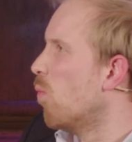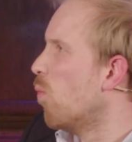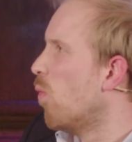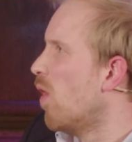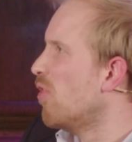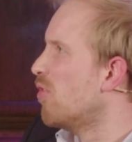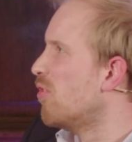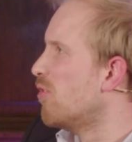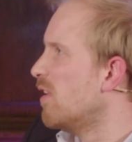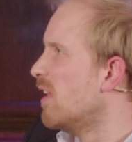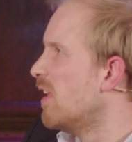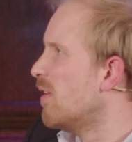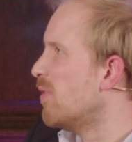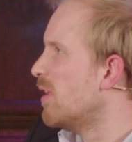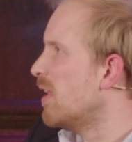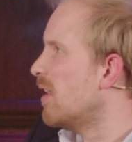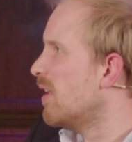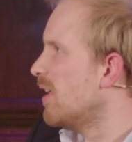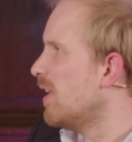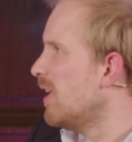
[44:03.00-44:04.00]
want to live
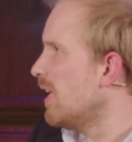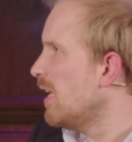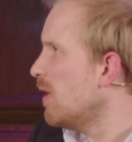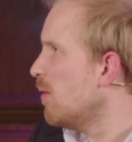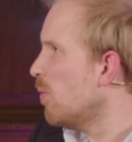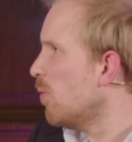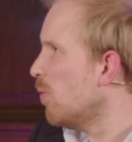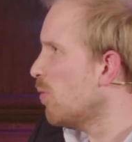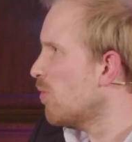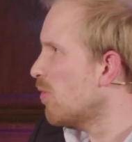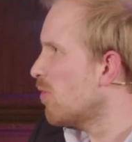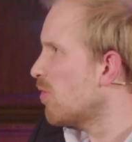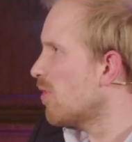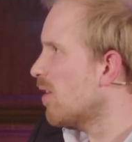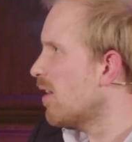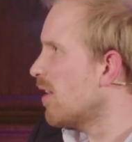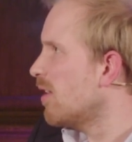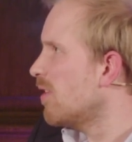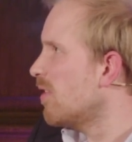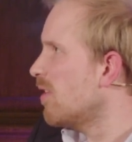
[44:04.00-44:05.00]
in an equal
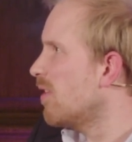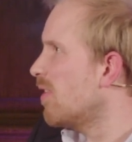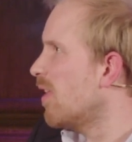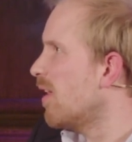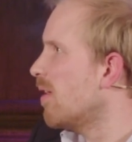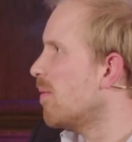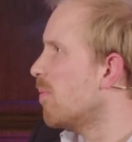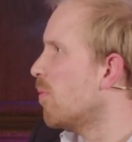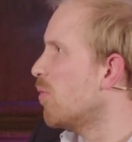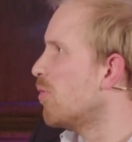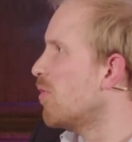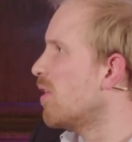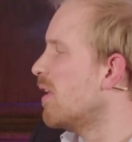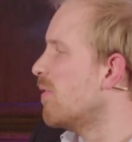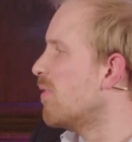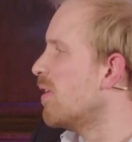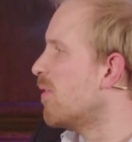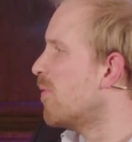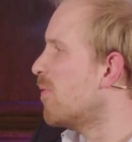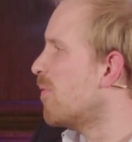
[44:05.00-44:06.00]
society, they want to
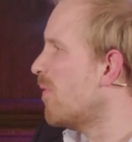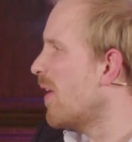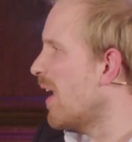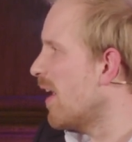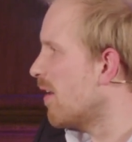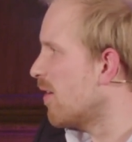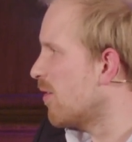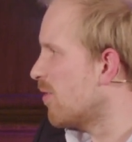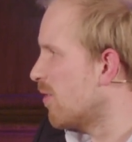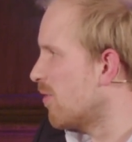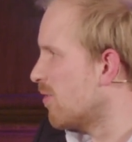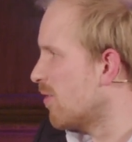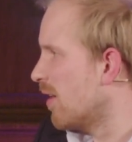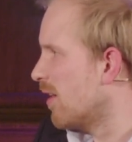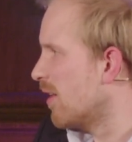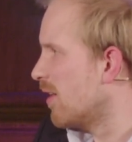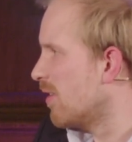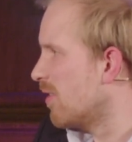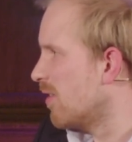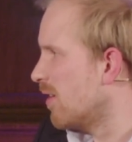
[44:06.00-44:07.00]
live in a fair
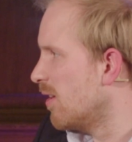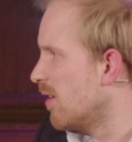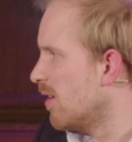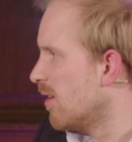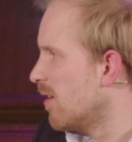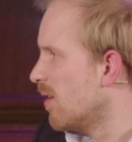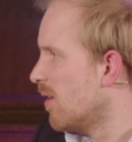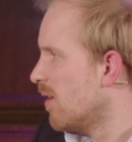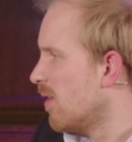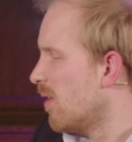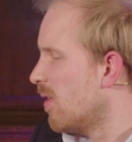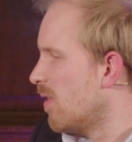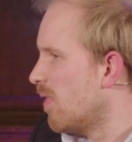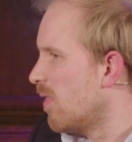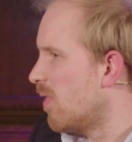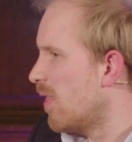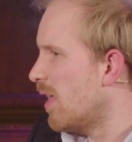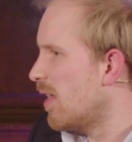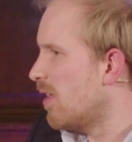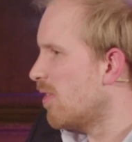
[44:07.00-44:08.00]
society.
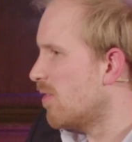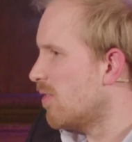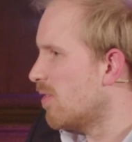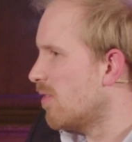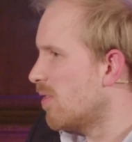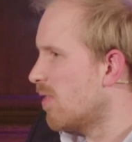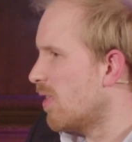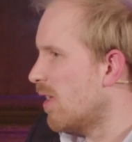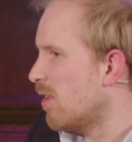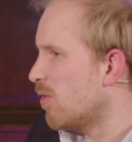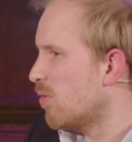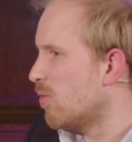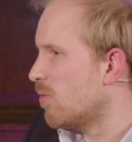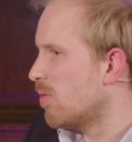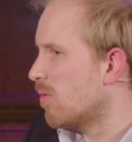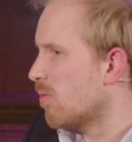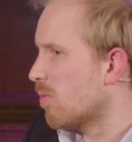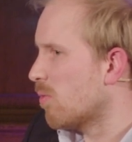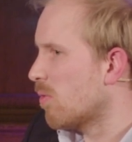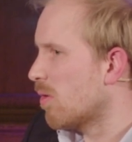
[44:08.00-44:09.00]
That is
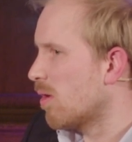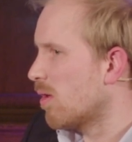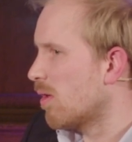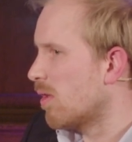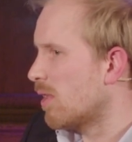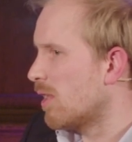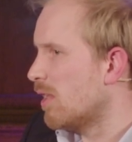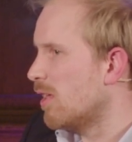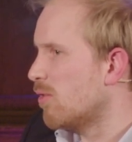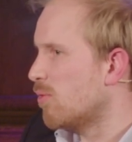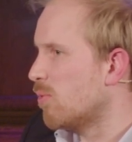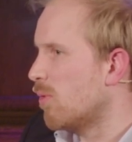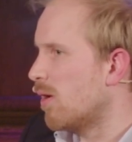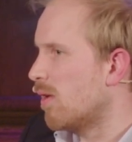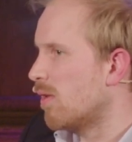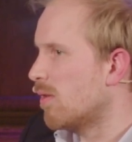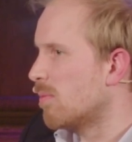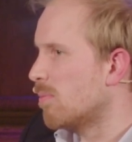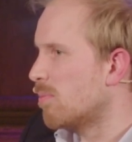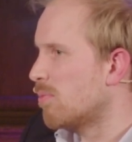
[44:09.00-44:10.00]
at least
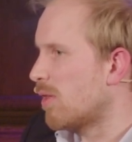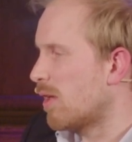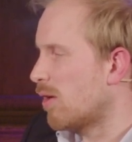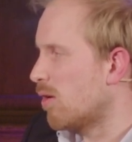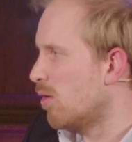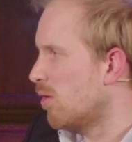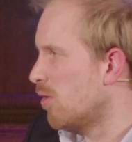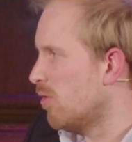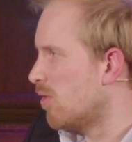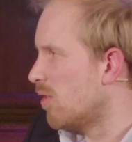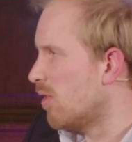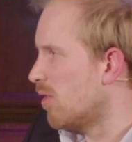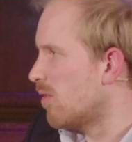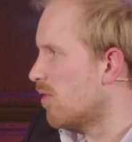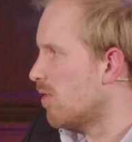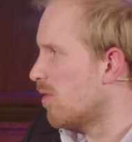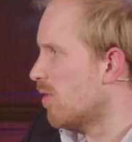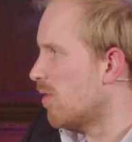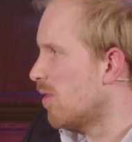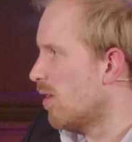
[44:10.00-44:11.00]
what
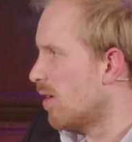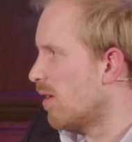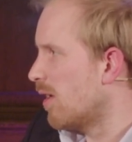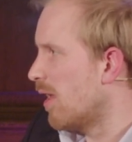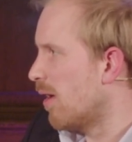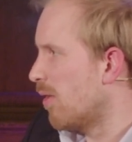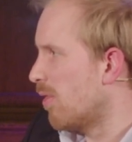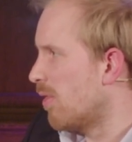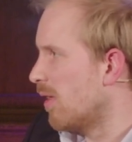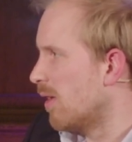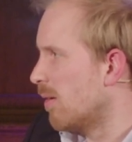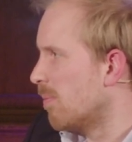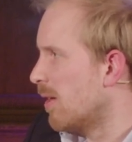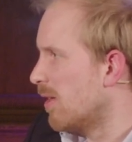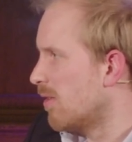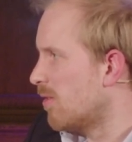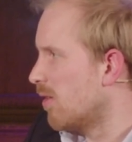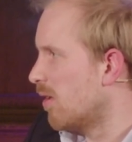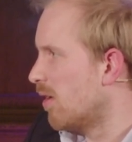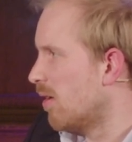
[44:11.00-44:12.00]
psychologists now think,
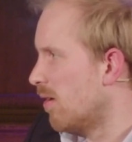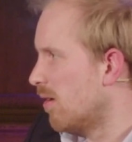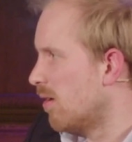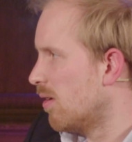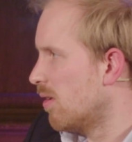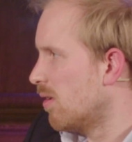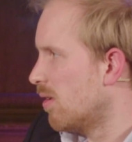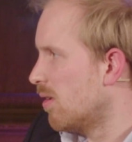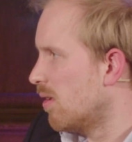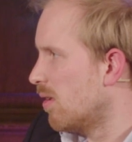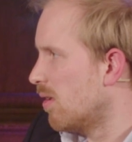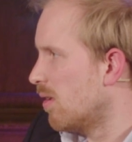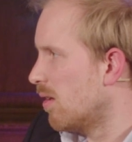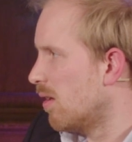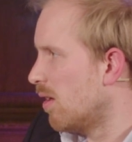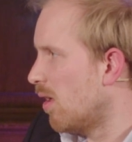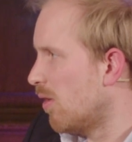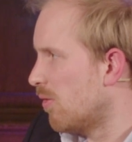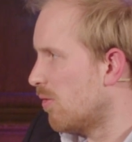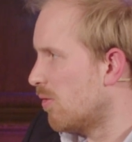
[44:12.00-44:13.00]
based on
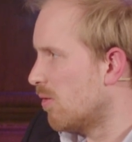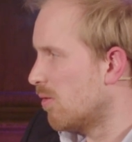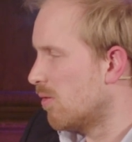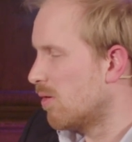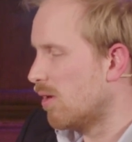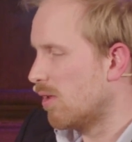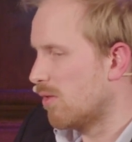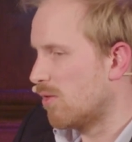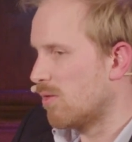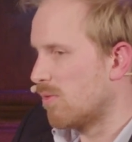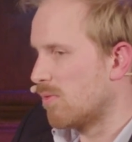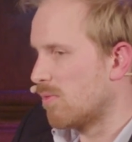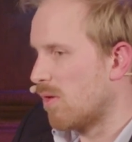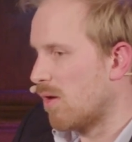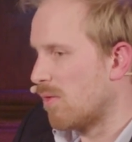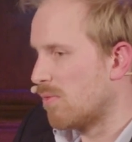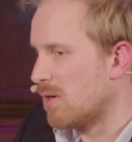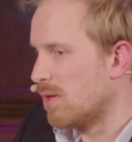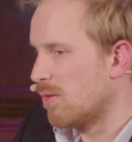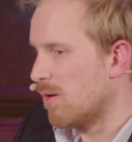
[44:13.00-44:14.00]
lots
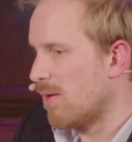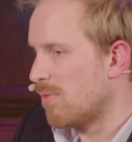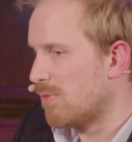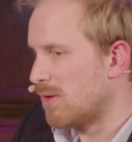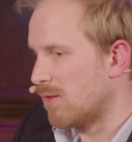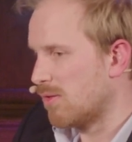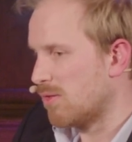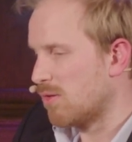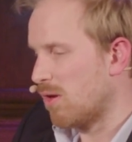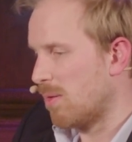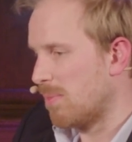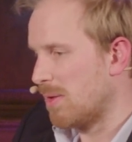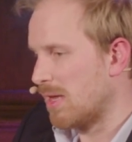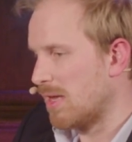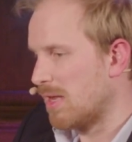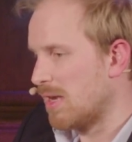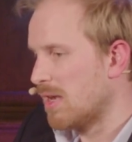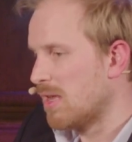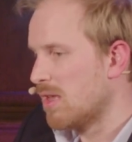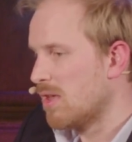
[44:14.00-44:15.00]
of new evidence coming
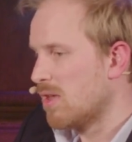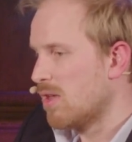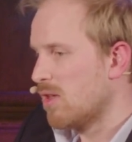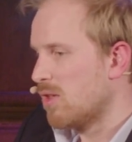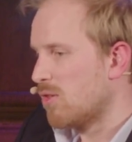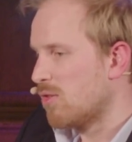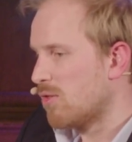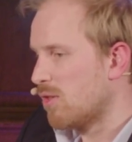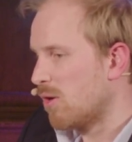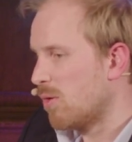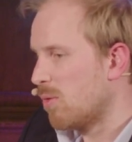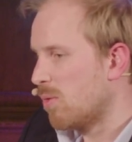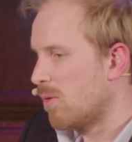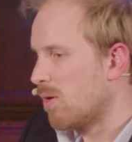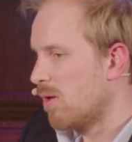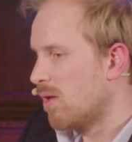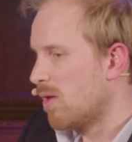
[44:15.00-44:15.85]
in. So